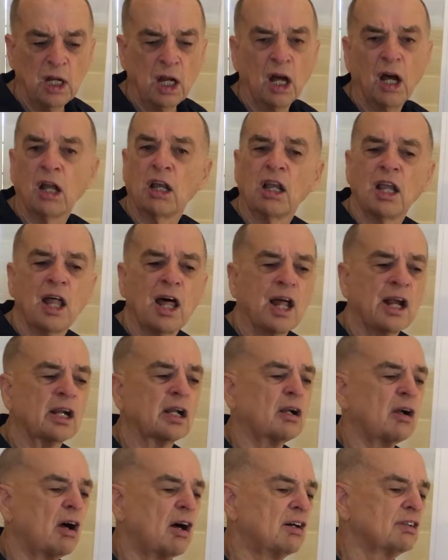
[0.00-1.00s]
A lot
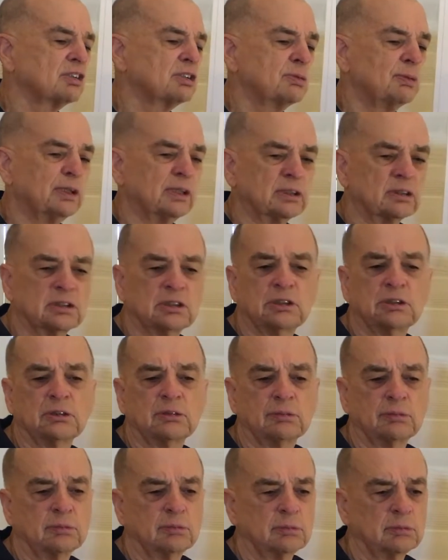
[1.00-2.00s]
of golf swings
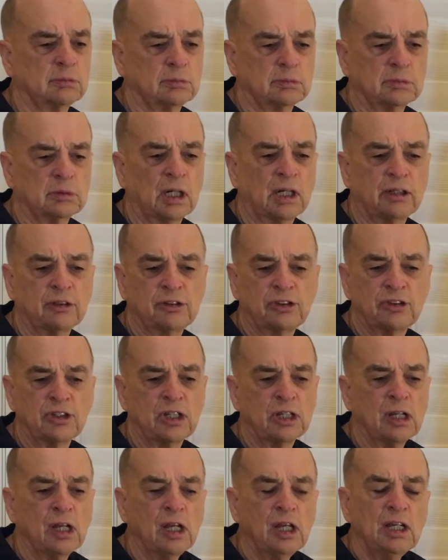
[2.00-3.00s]
I
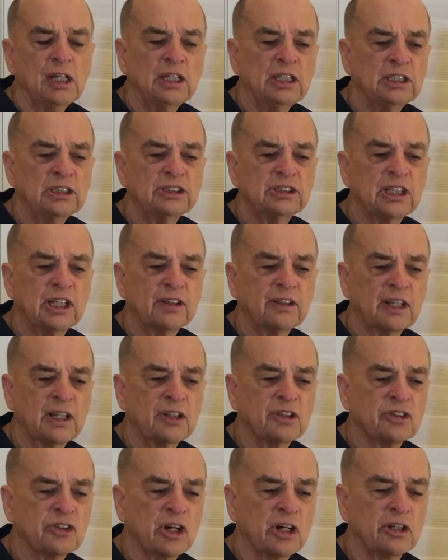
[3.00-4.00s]
see is that
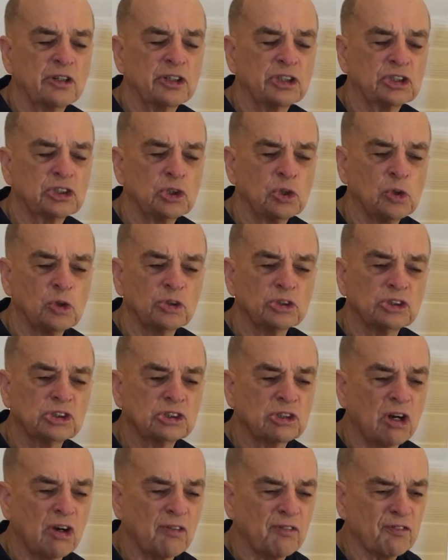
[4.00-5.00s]
the shoulders
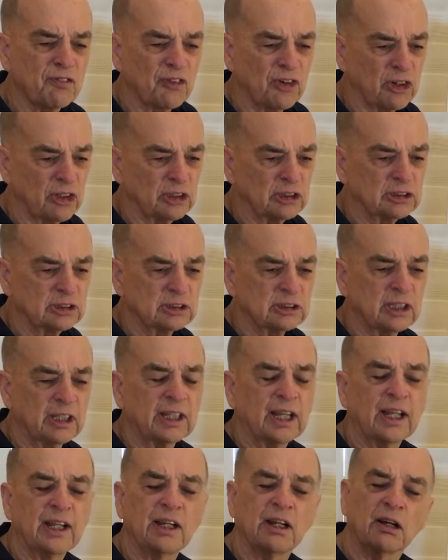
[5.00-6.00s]
start first,
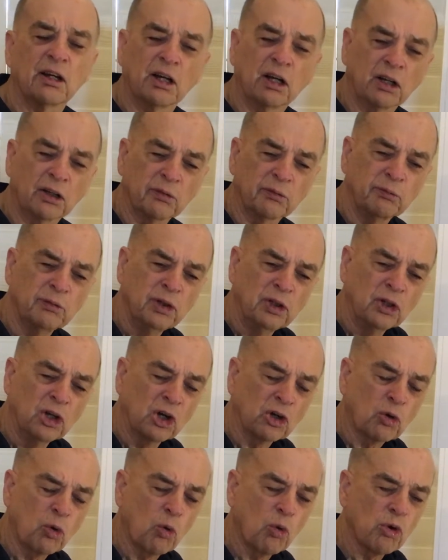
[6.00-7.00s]
they get a
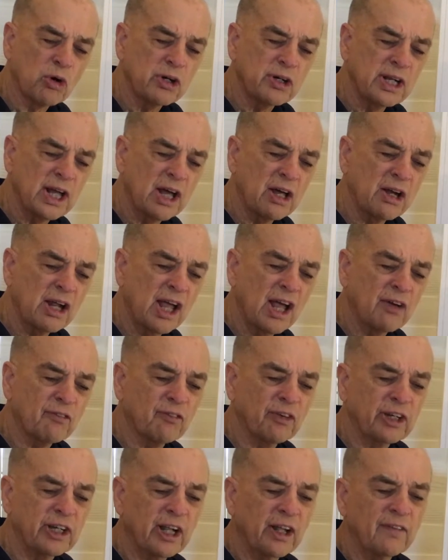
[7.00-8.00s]
quarter down,
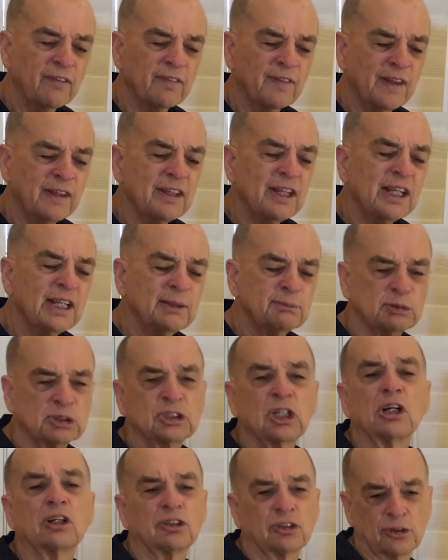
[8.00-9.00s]
halfway down, then the hips
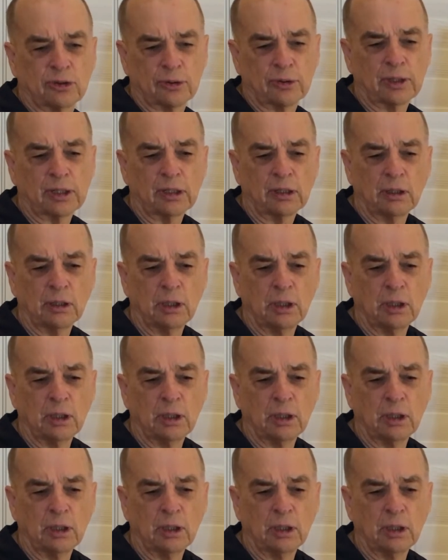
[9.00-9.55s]
start turning.